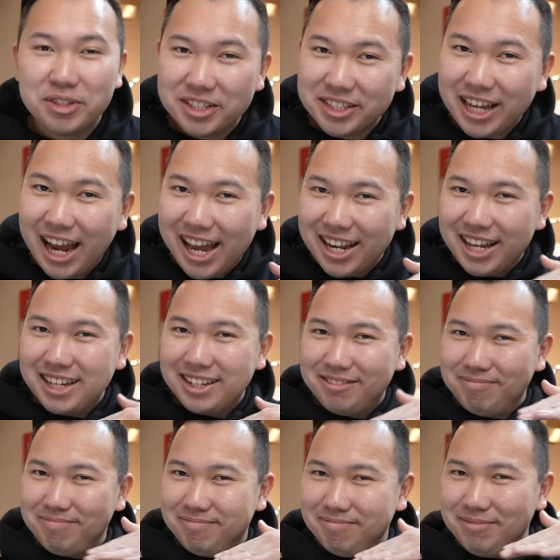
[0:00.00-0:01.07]
just kind of
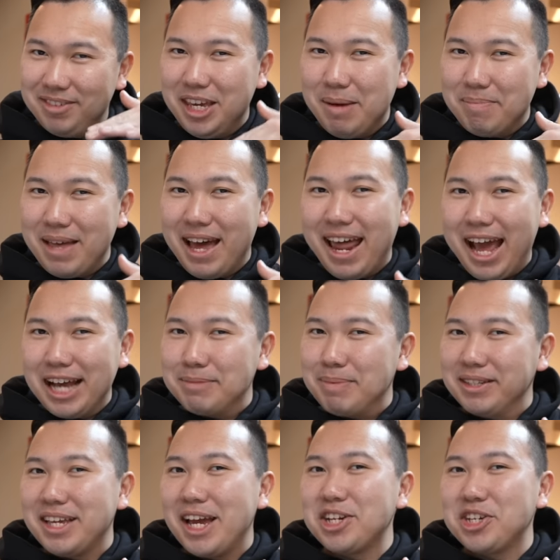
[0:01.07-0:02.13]
keep that
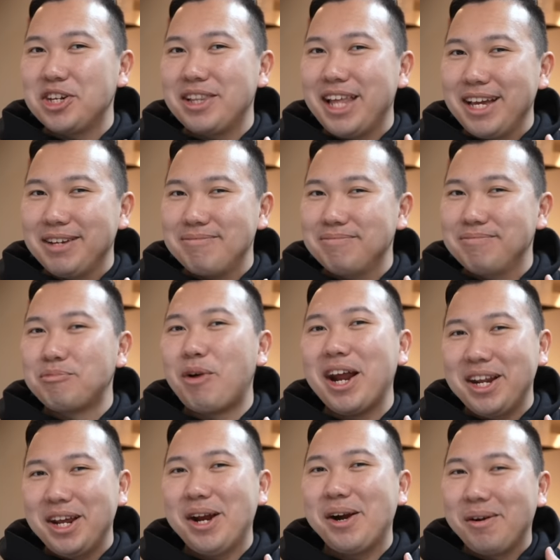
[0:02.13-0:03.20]
expectation like
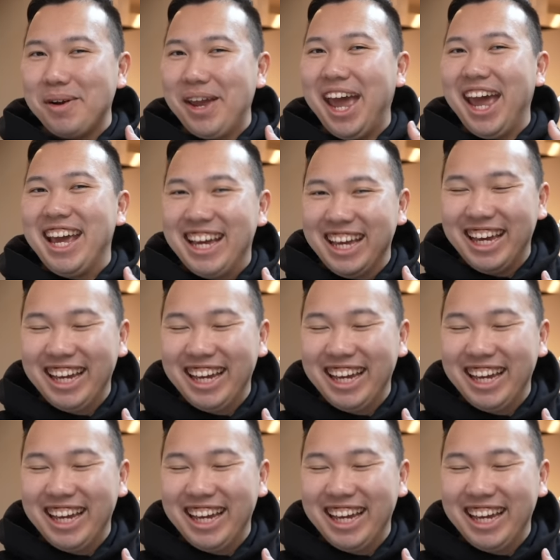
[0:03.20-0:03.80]
right here, okay?